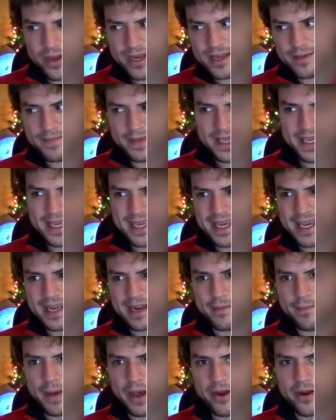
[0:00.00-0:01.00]
to be in
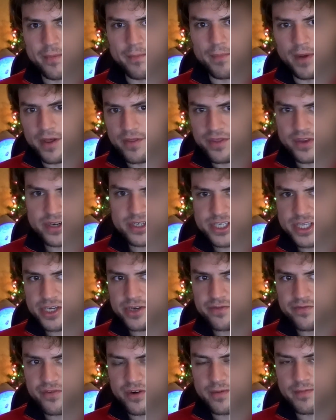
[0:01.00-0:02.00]
about a month or two
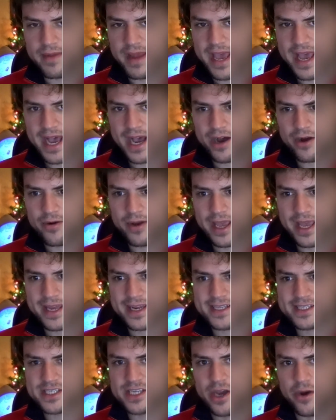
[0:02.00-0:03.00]
from now, and
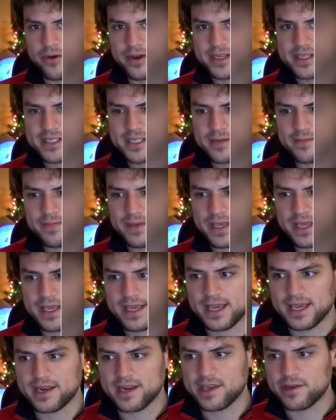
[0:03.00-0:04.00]
it's going to be
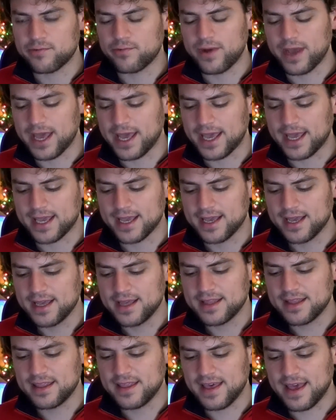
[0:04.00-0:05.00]
in a way
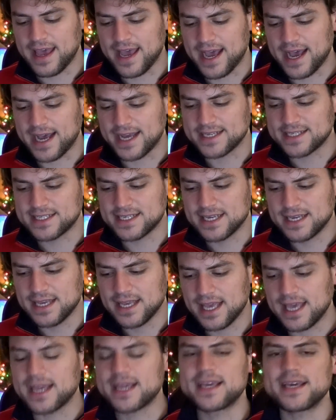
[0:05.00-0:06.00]
that
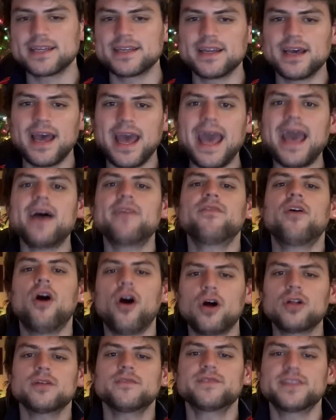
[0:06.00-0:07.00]
it can have
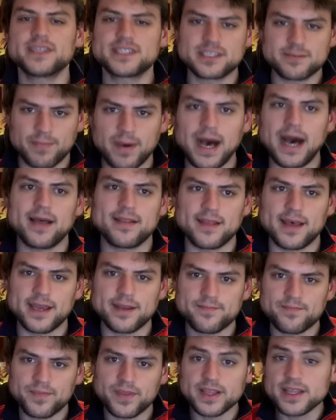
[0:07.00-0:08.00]
all of the spotlight.
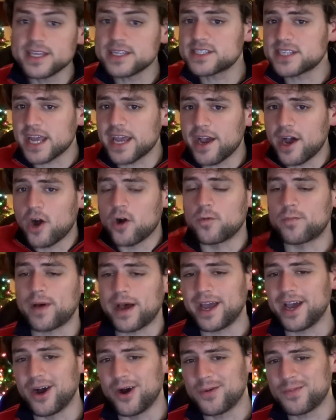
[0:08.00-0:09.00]
At least I hope. I
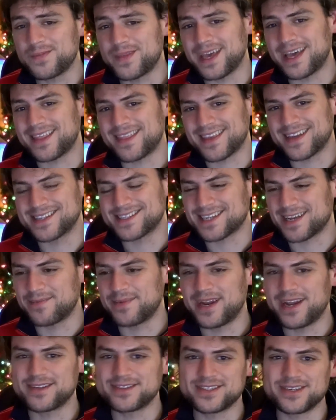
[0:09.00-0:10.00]
hope that thing's coming
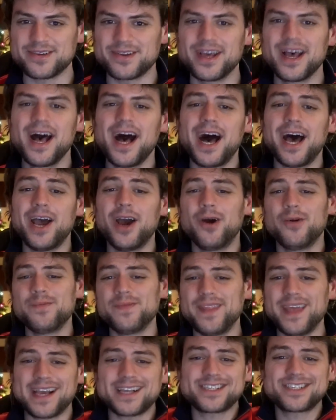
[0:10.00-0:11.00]
out soon. I hope
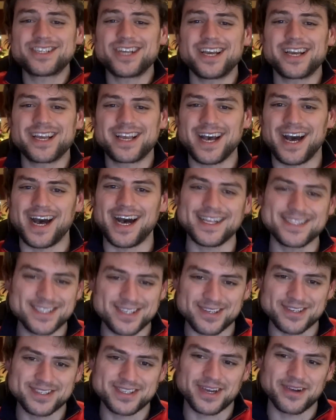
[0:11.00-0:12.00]
next gen
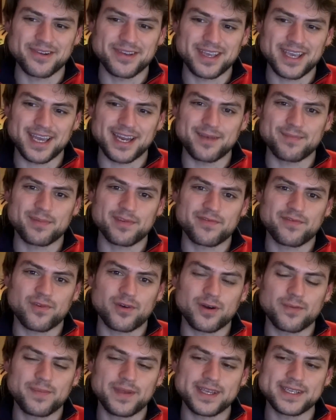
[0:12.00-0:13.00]
consoles don't get it before
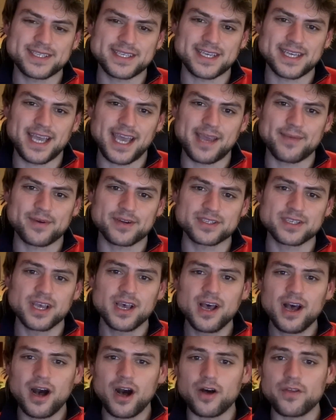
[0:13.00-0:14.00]
PC gamers,
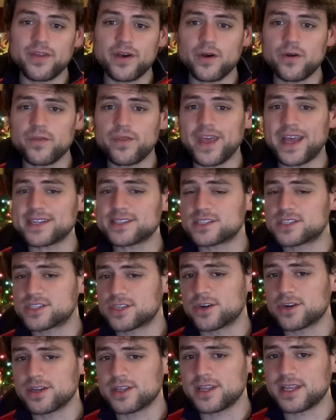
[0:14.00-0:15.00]
although that
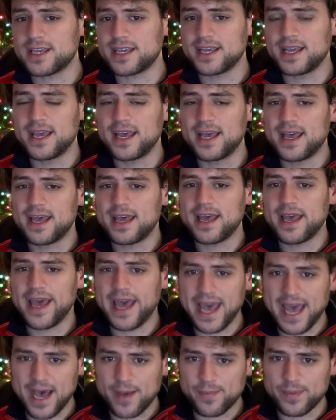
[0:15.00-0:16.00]
certainly
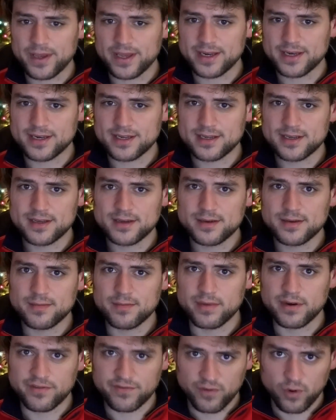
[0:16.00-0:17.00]
happened
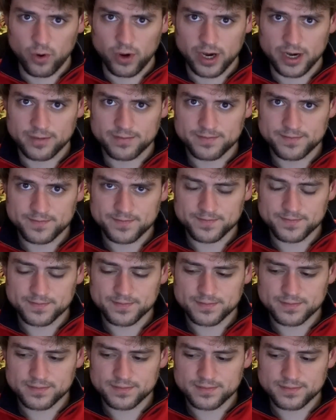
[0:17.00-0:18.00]
before.
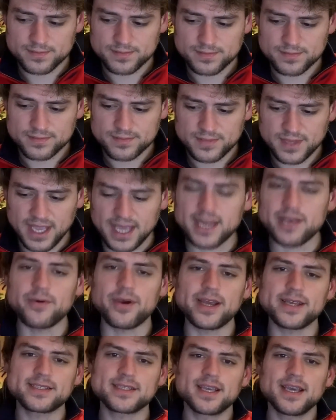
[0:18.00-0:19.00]

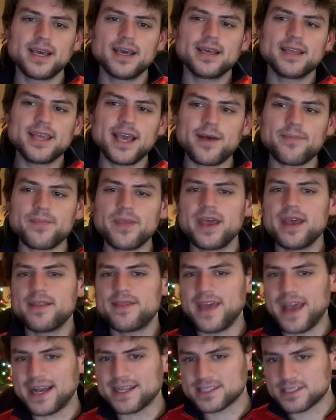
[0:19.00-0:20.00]
Anyways, yep,
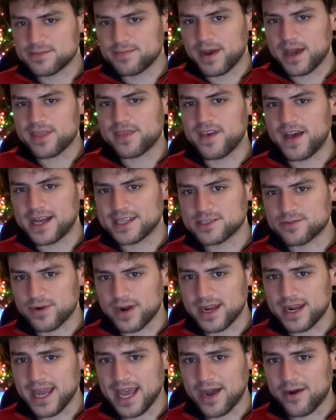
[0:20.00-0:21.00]
that's my thoughts right
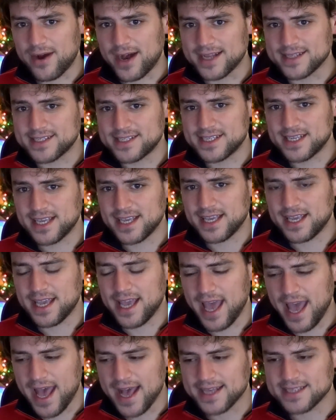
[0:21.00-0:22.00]
now on
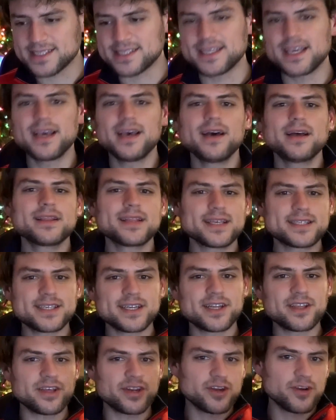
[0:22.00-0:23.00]
CES. Listen to
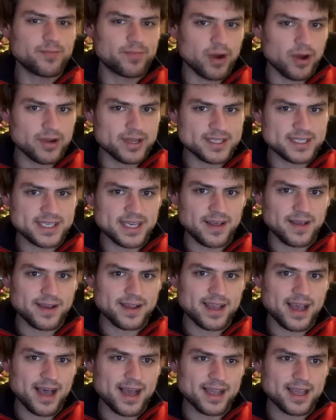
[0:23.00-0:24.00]
the new Broken
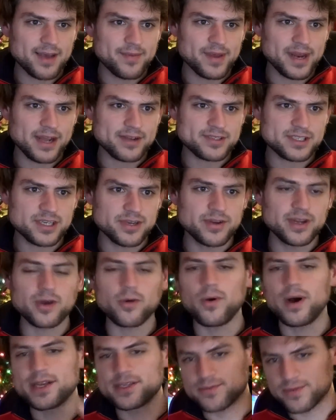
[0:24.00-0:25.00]
Silicon coming out soon. It
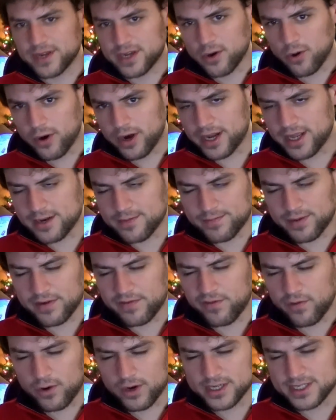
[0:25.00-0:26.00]
was recorded
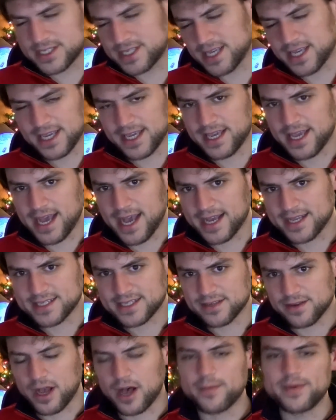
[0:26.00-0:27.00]
before CES.
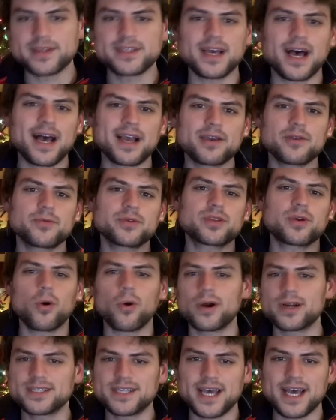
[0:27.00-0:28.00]
I'll be talking with
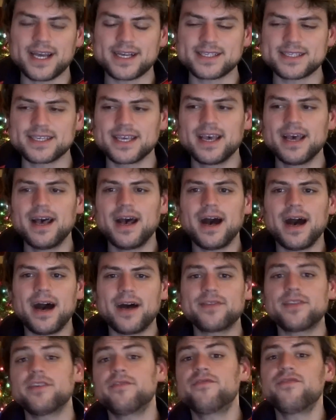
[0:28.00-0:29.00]
Coreteks on
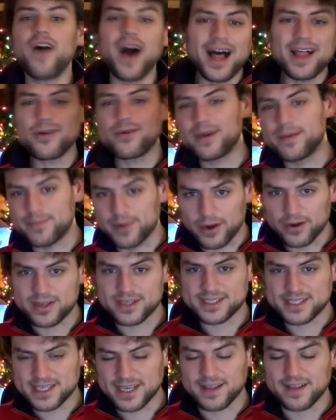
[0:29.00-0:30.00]
the following Broken
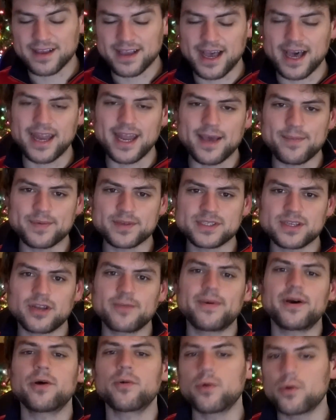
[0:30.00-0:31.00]
Silicon episode
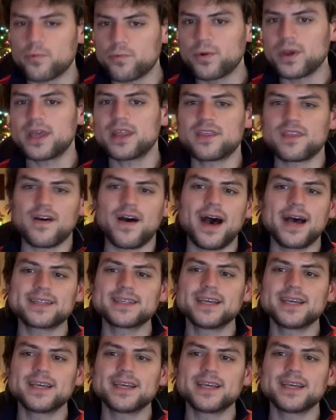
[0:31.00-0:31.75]
about what we thought